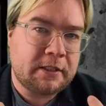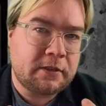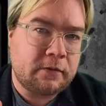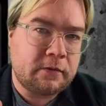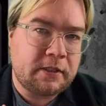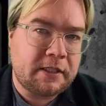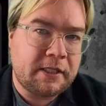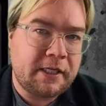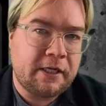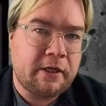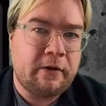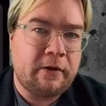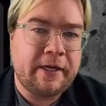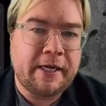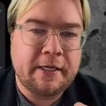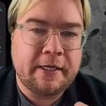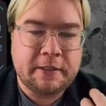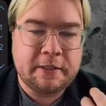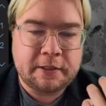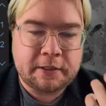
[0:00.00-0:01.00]
So steel
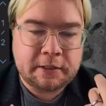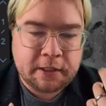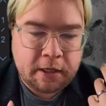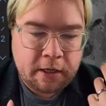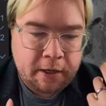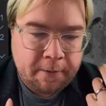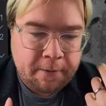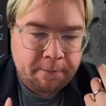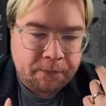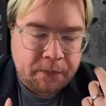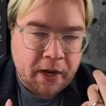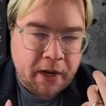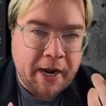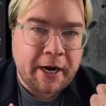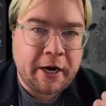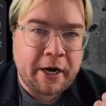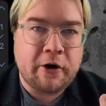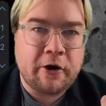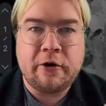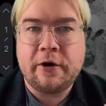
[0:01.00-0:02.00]
is
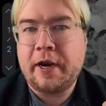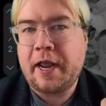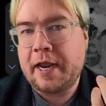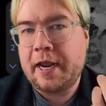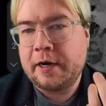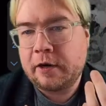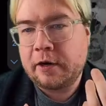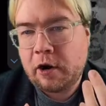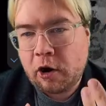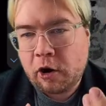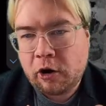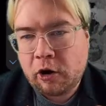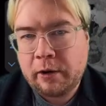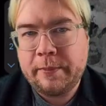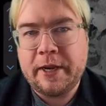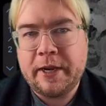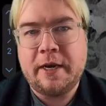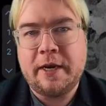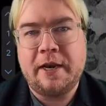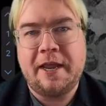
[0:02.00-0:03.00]
iron and
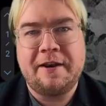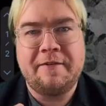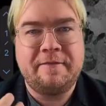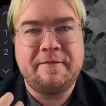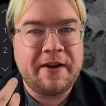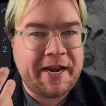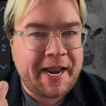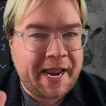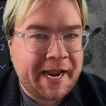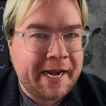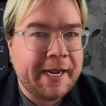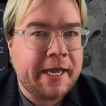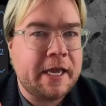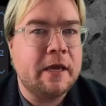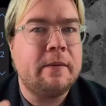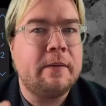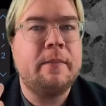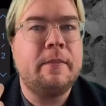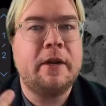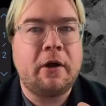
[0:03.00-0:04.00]
carbon and
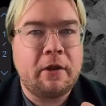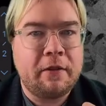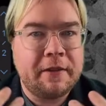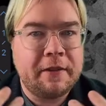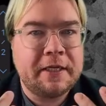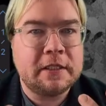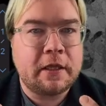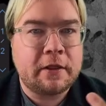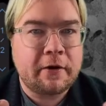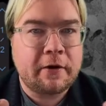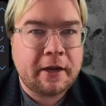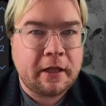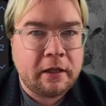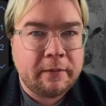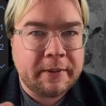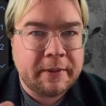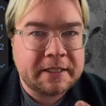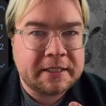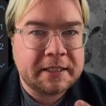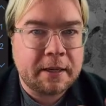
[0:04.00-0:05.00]
vanadium and all these other
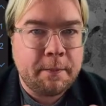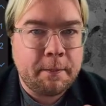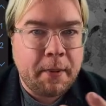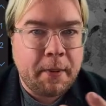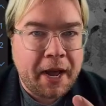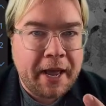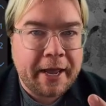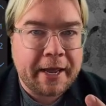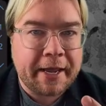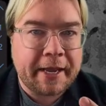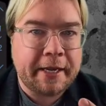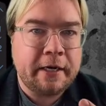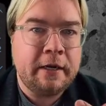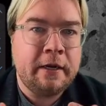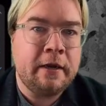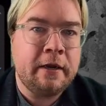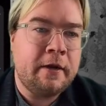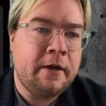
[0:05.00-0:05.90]
elements combined,